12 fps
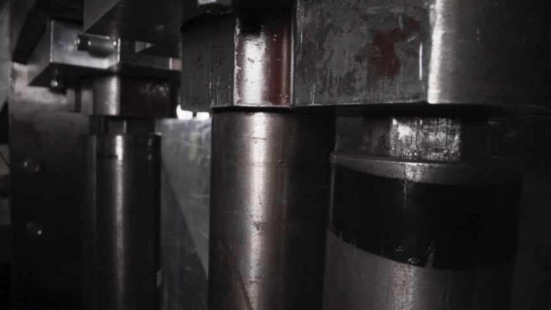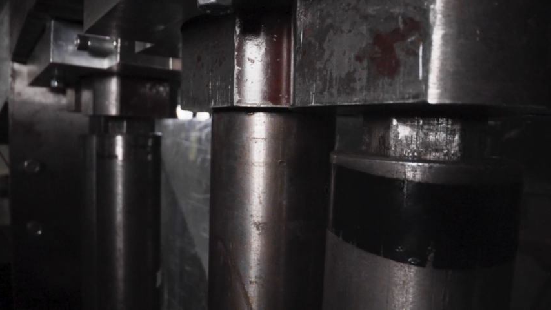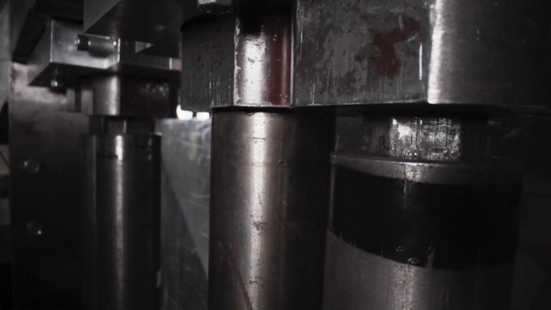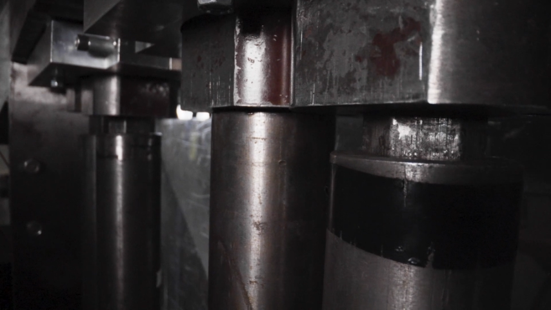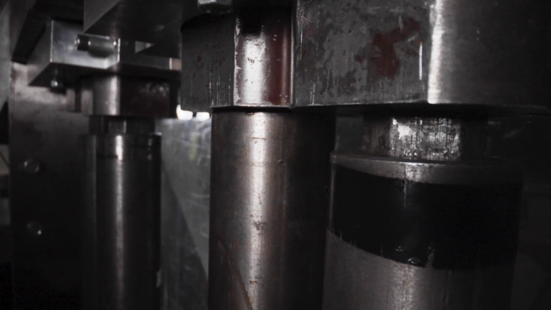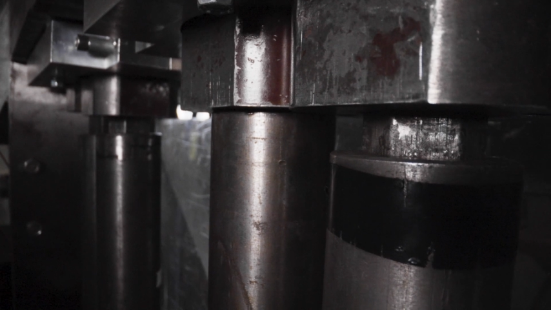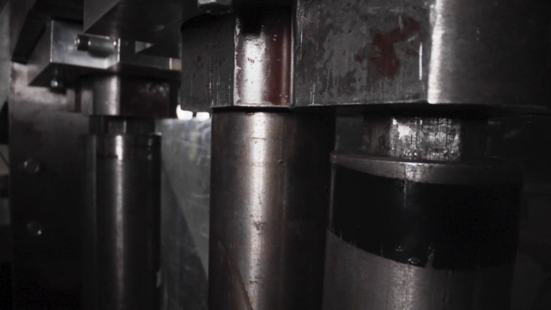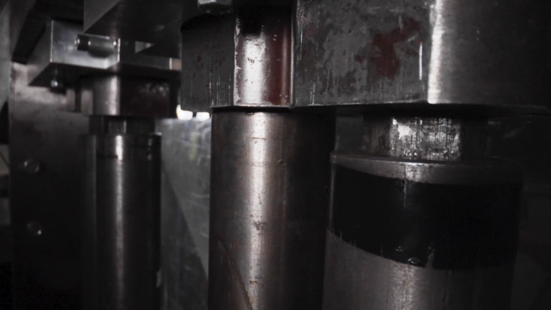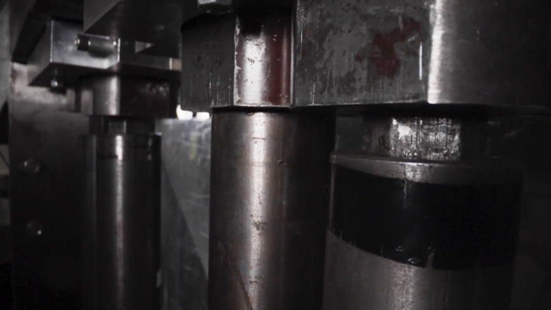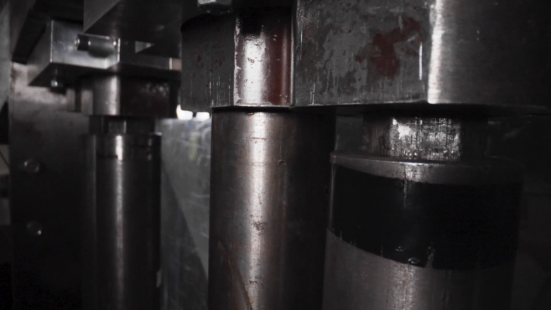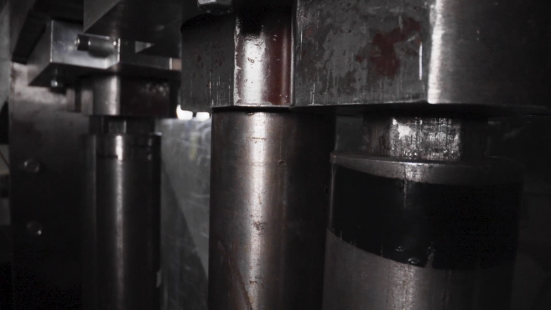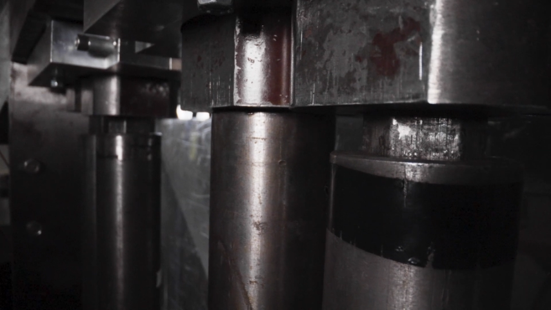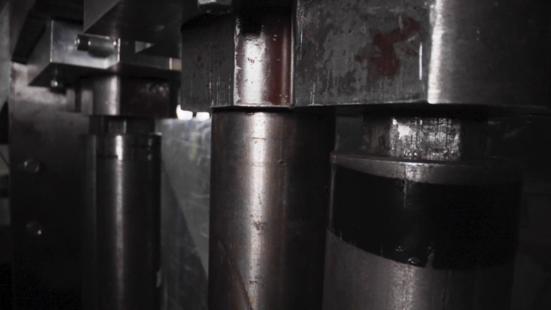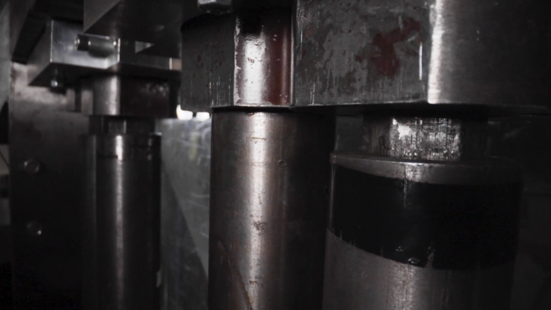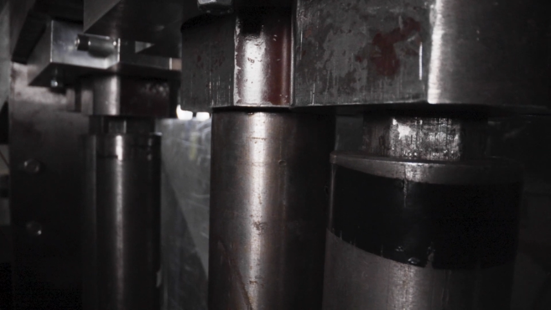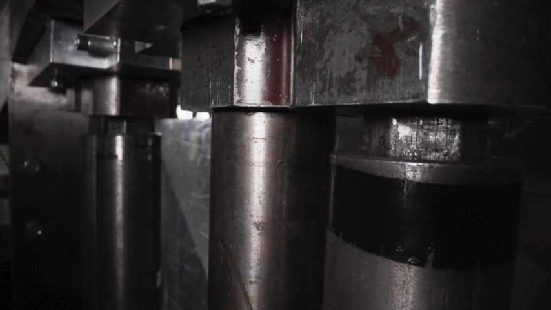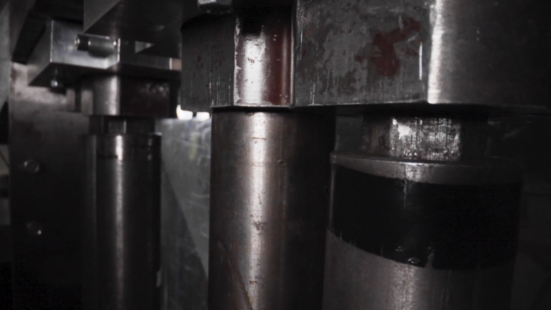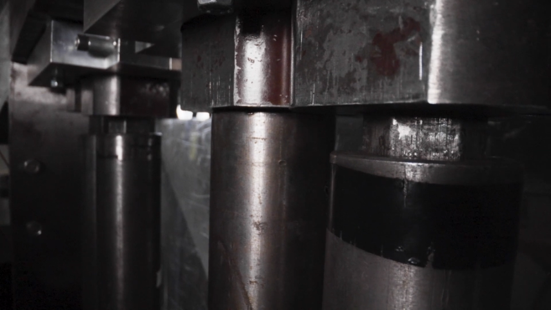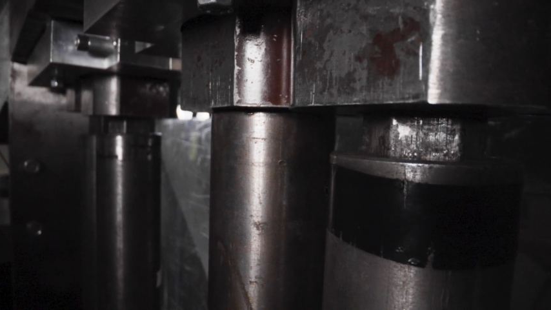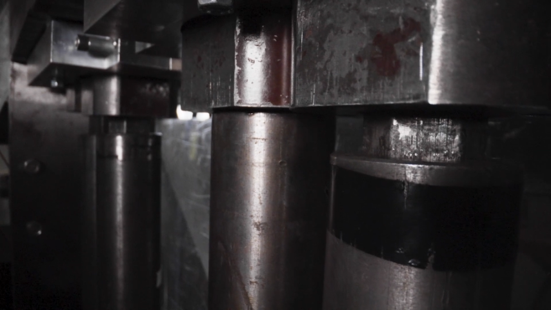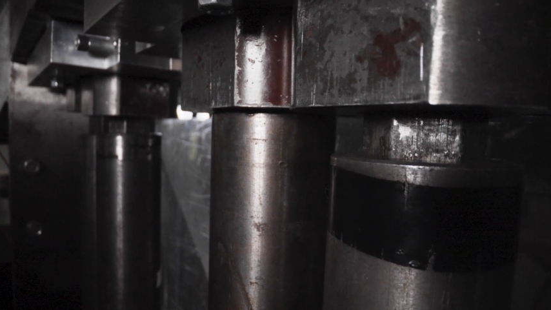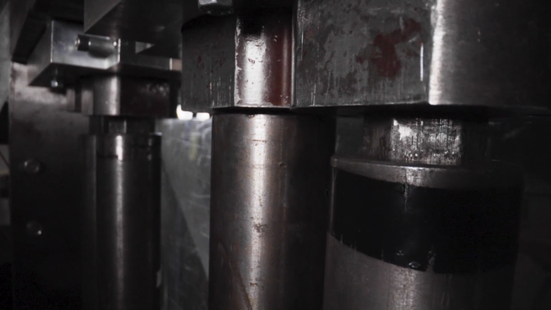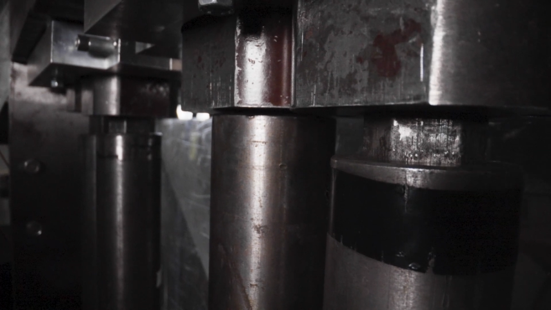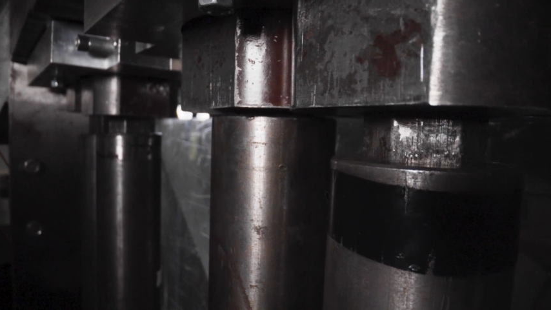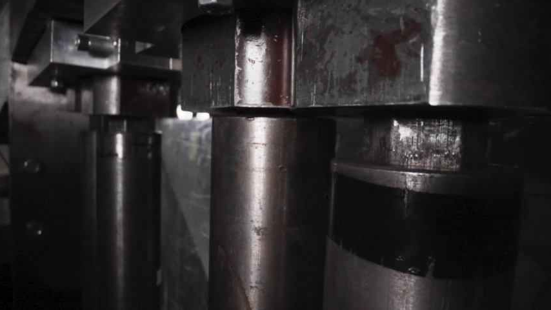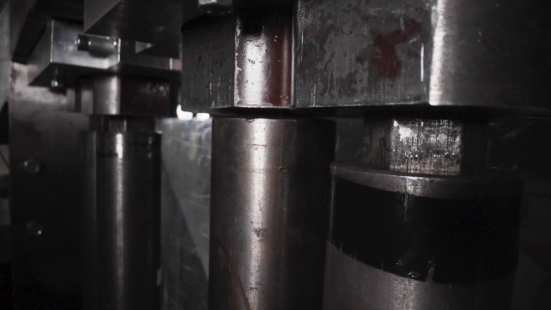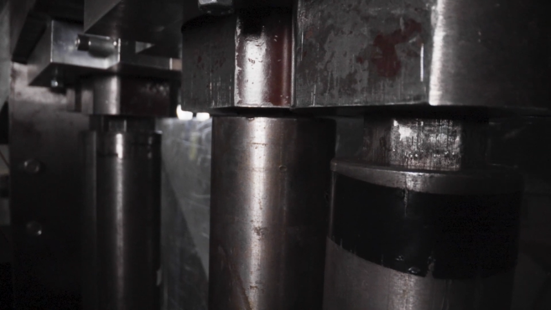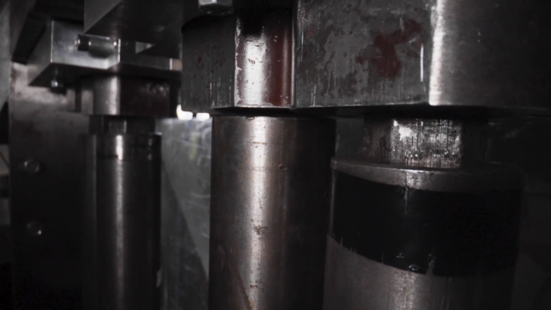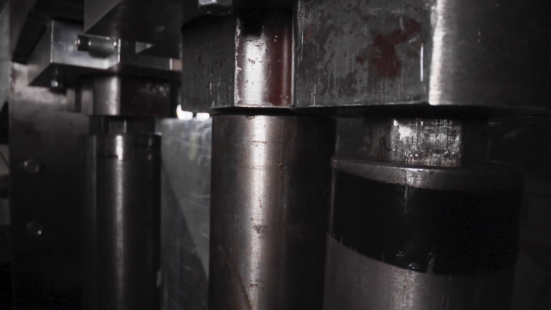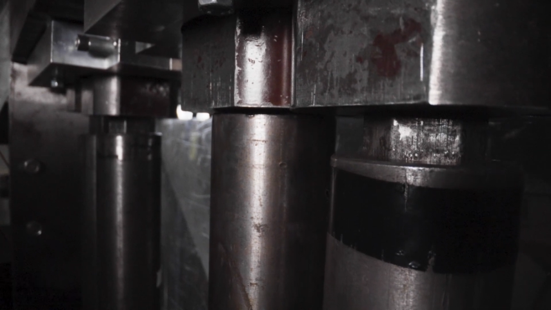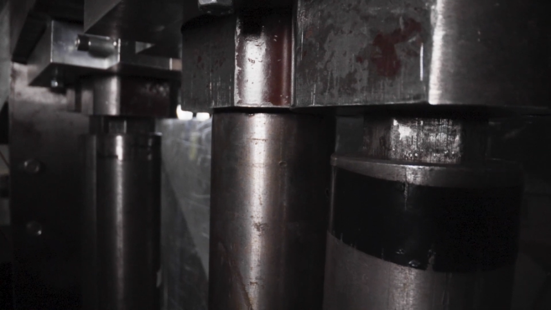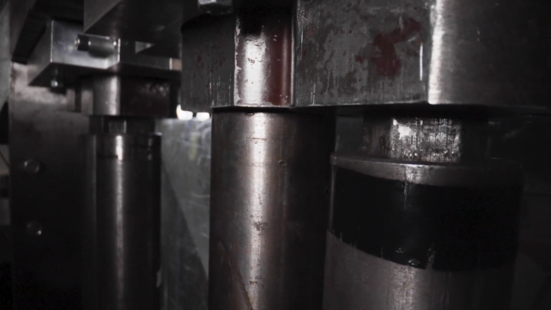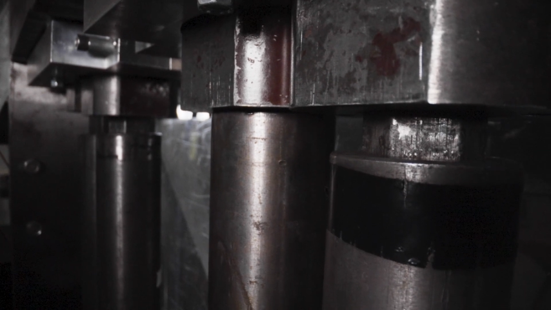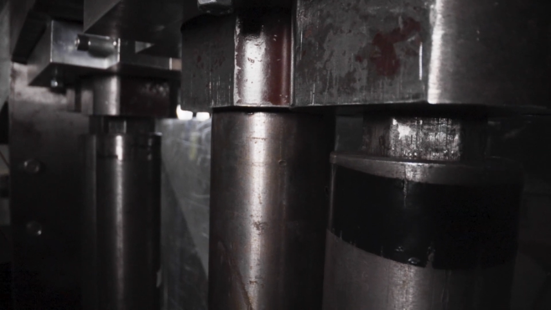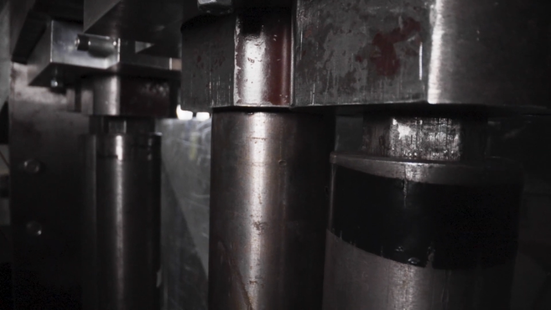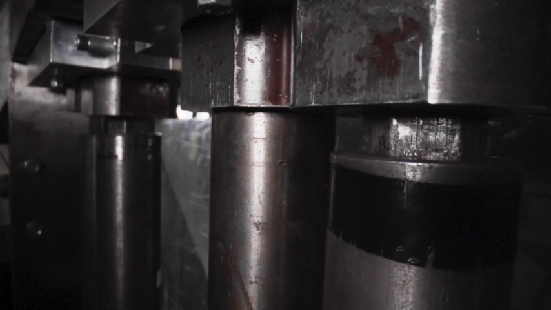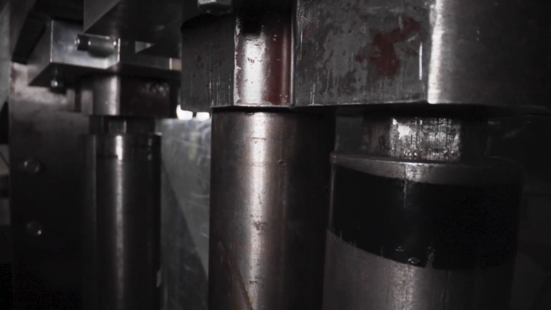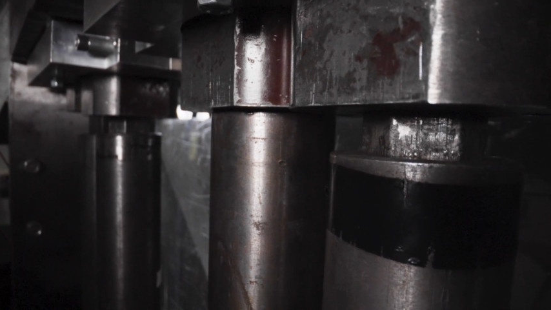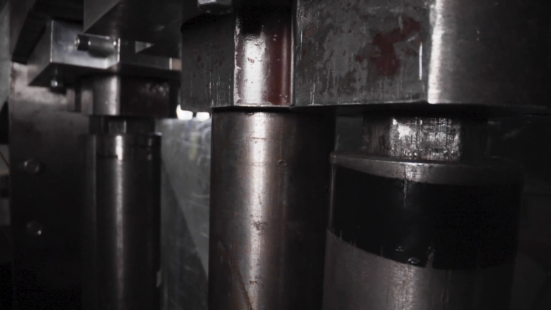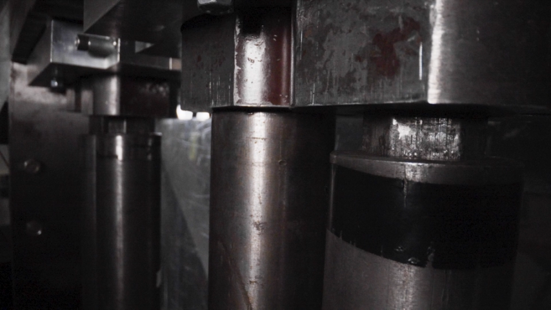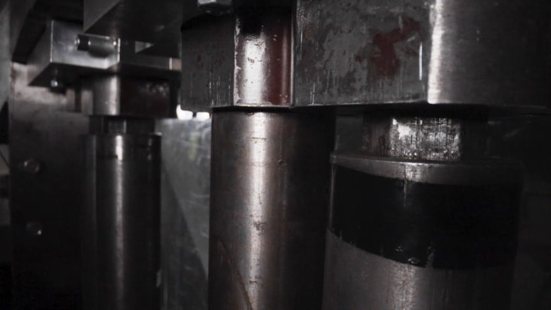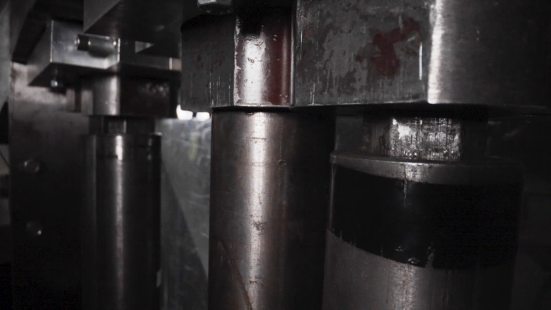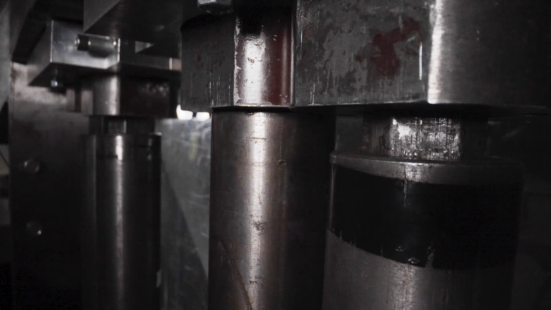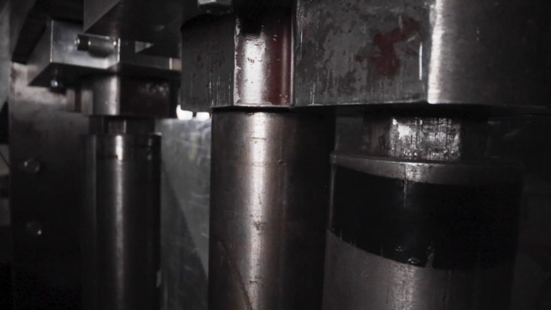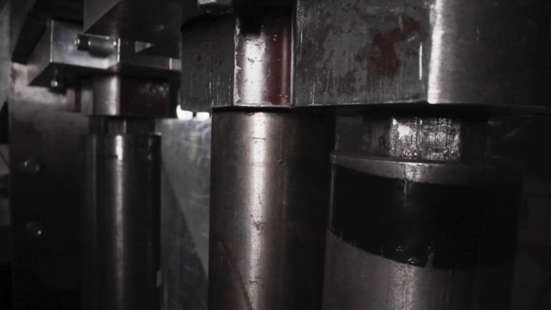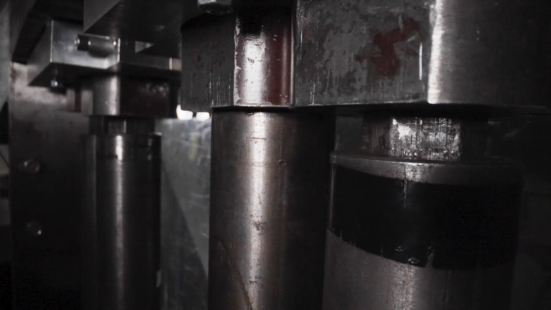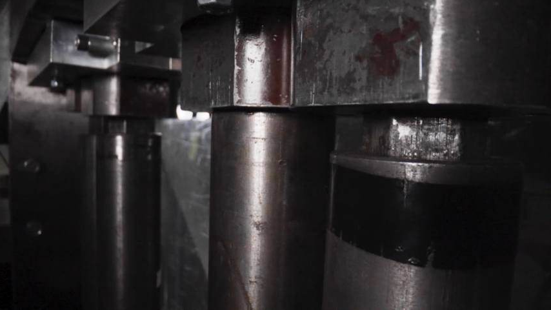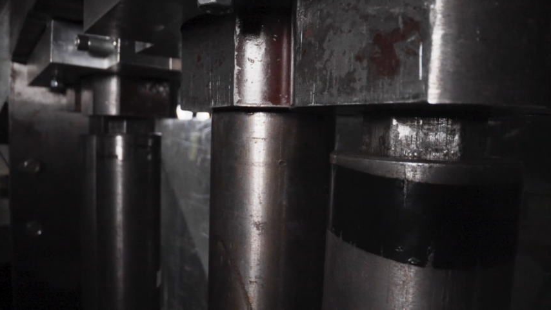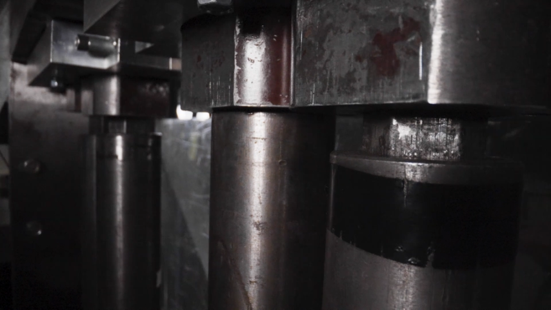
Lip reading: (no speaker visible)